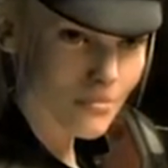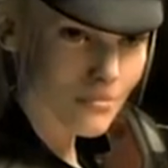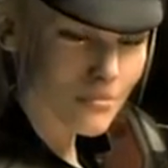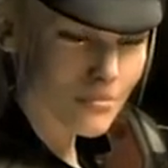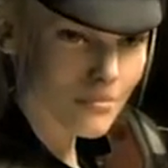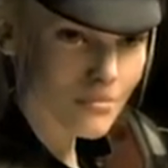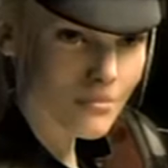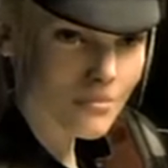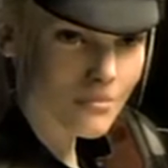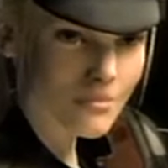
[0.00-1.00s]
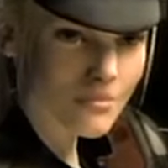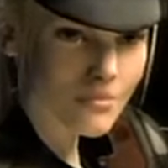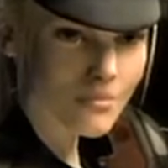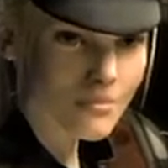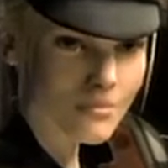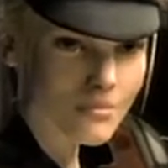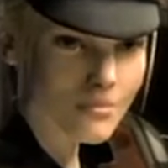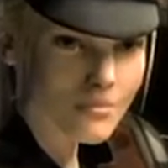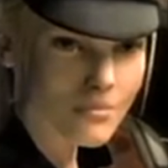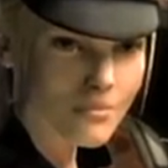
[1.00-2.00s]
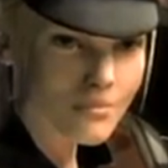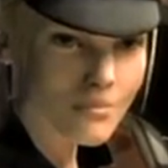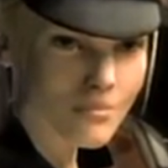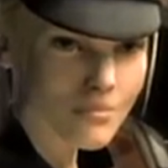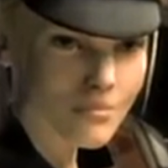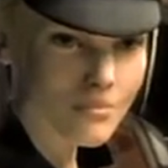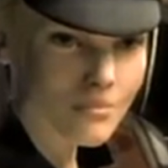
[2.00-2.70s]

No words are spoken by the person on screen.